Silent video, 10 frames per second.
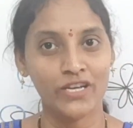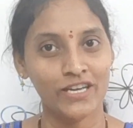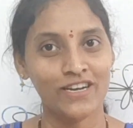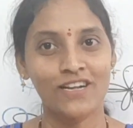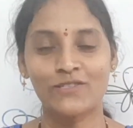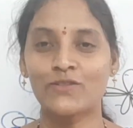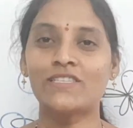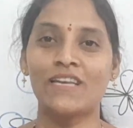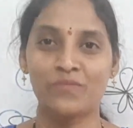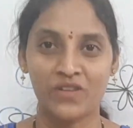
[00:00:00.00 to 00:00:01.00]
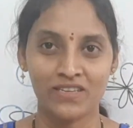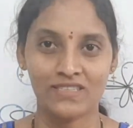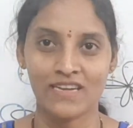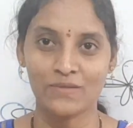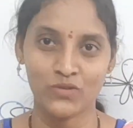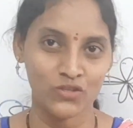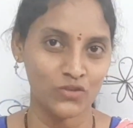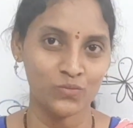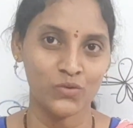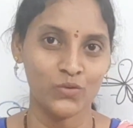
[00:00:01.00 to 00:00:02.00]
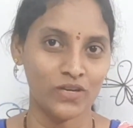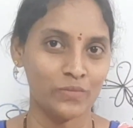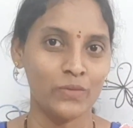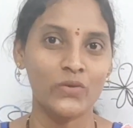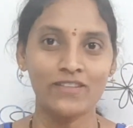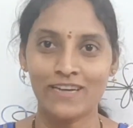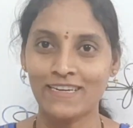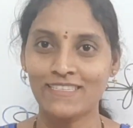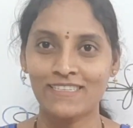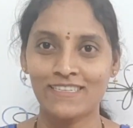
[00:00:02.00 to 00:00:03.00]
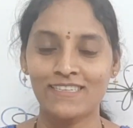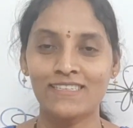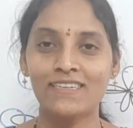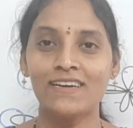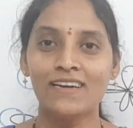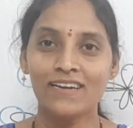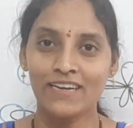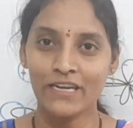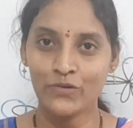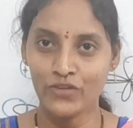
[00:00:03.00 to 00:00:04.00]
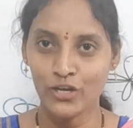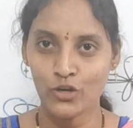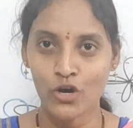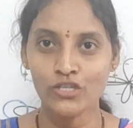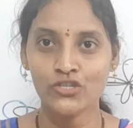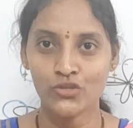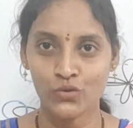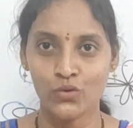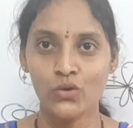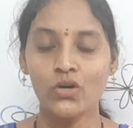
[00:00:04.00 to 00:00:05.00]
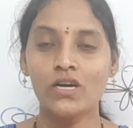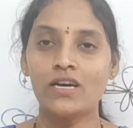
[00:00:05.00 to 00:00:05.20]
Here also same reason, absence of pure double bond. That is the reason it will not show